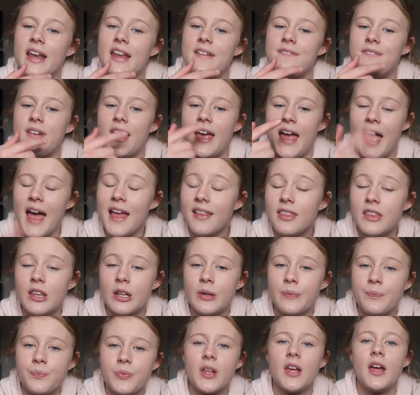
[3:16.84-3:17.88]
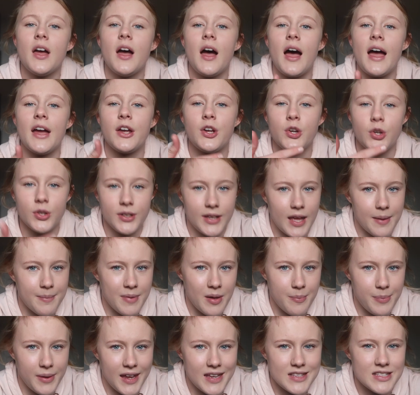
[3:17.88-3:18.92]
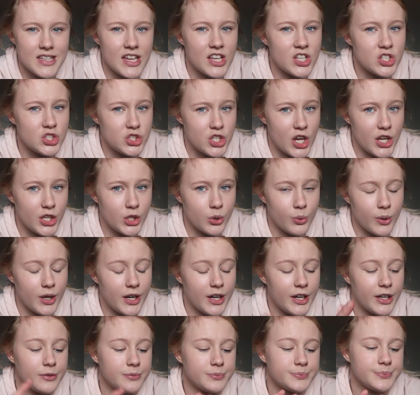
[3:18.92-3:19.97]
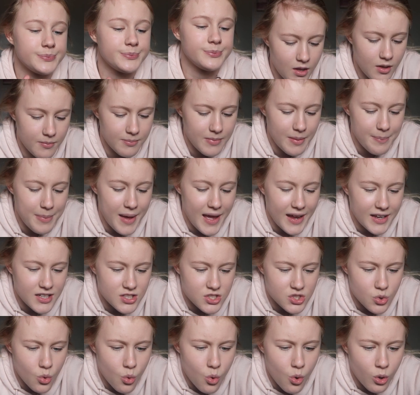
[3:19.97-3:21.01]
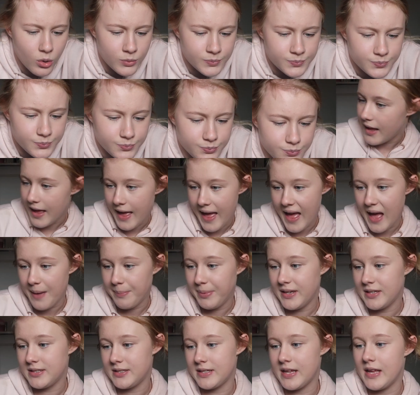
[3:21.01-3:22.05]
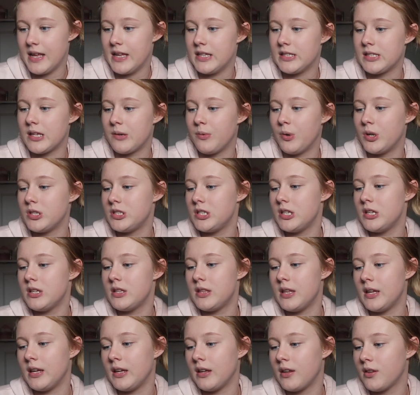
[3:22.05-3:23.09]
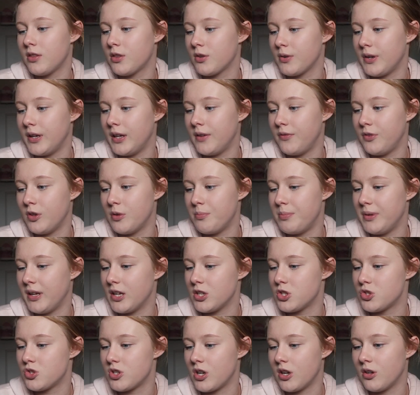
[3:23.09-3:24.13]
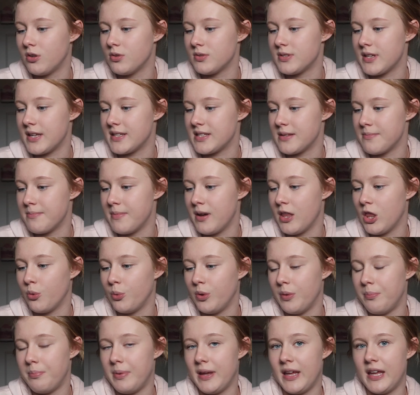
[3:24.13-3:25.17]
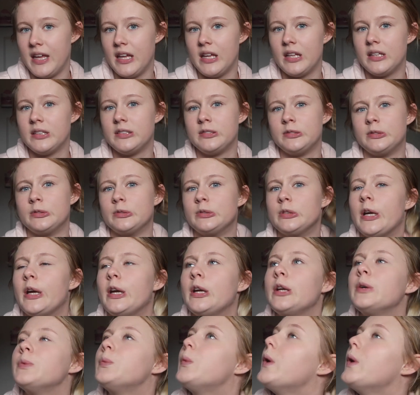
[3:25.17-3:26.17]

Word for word: But if I had them, I could get my P's in January. My back is sore. Abby says, what do you think three of your biggest struggles as a mother would be? Okay,